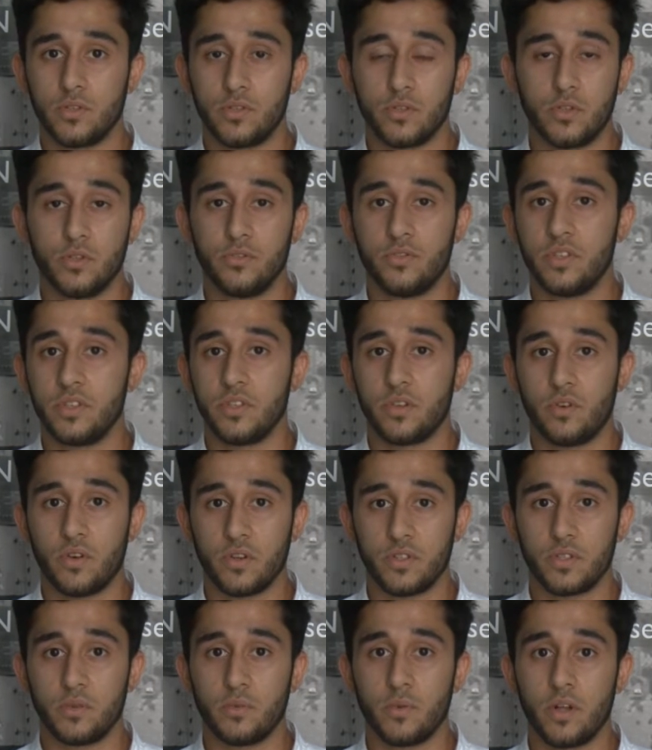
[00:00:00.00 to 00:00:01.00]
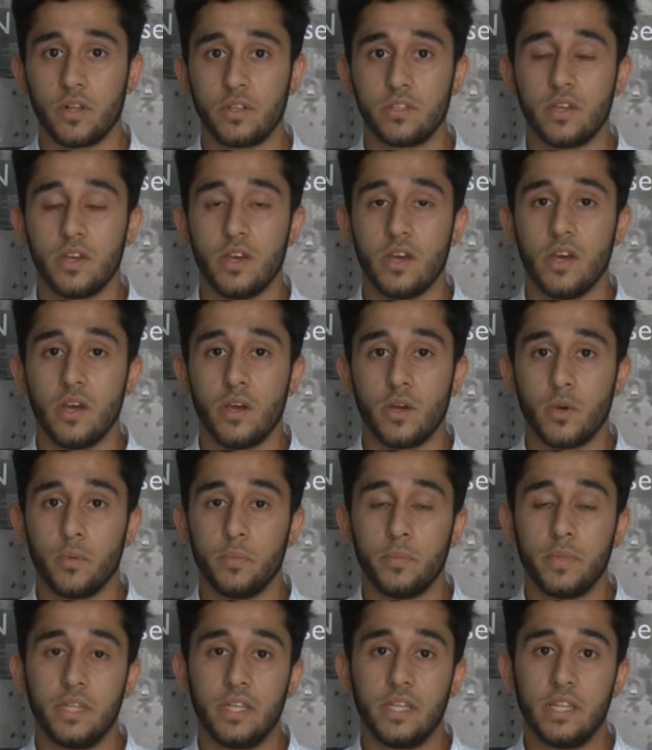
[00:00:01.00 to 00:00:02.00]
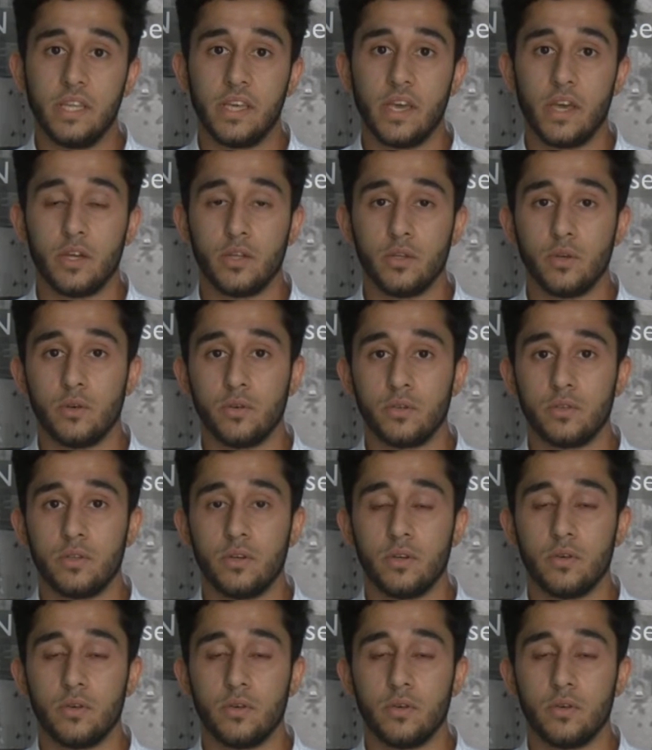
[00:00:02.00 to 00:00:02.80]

countries across the world completely ignored